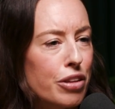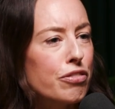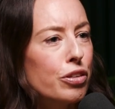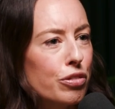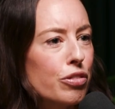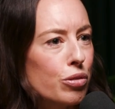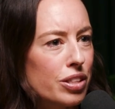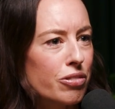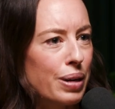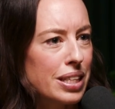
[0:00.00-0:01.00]
the full force
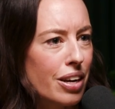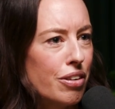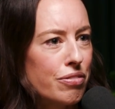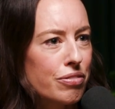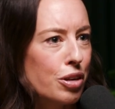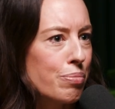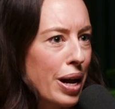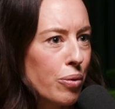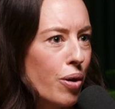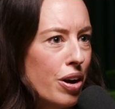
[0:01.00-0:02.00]
of myself no
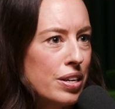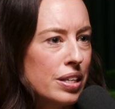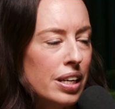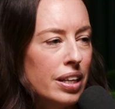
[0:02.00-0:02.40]
matter what,